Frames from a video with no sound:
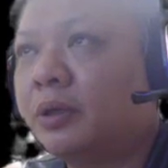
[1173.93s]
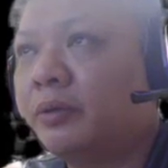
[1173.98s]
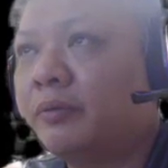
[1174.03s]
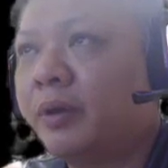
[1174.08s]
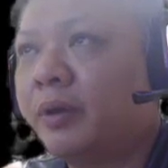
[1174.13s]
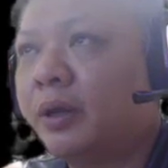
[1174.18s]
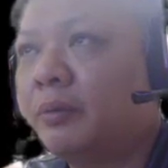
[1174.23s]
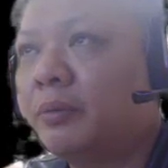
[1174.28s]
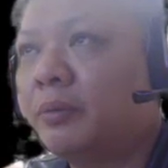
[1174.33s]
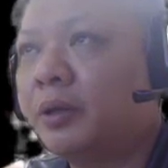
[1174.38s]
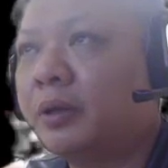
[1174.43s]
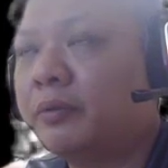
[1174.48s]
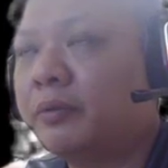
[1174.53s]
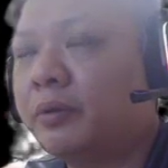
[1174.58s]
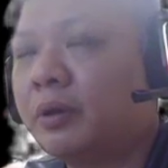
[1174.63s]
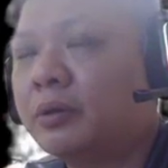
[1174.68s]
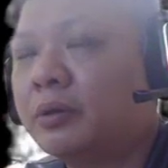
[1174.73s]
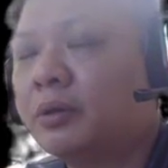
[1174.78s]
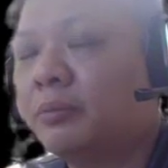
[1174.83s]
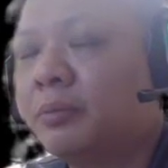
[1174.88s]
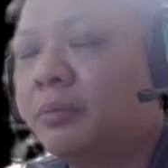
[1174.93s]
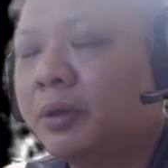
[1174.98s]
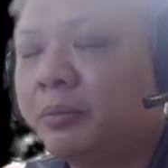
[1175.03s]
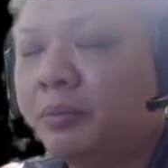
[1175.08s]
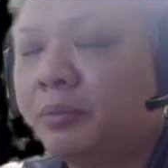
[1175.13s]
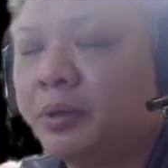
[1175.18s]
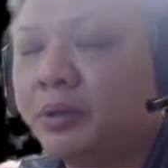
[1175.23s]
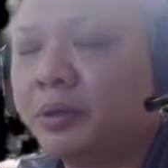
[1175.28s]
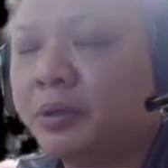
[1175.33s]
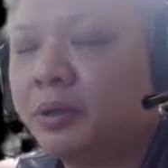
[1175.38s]
the development of all the
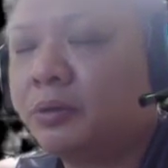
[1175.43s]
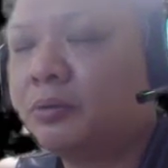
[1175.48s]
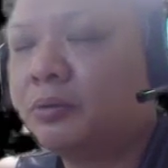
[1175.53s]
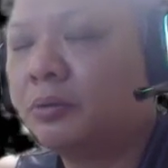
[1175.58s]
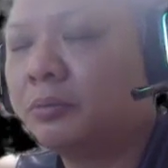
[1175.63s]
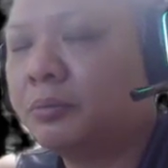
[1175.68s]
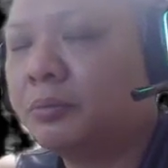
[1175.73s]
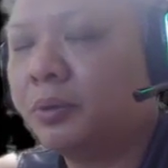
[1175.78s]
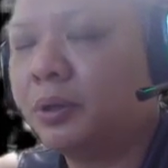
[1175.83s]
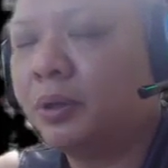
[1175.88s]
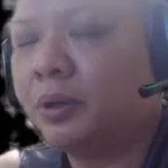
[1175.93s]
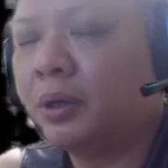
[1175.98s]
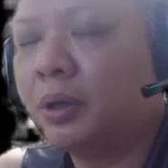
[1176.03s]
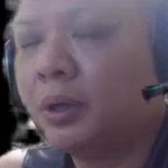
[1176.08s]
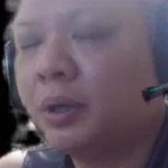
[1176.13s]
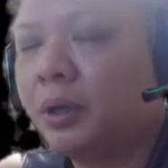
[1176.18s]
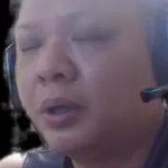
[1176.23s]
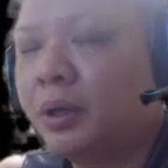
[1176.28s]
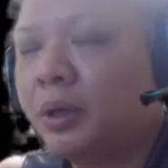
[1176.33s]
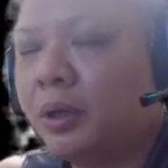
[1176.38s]
black pieces would be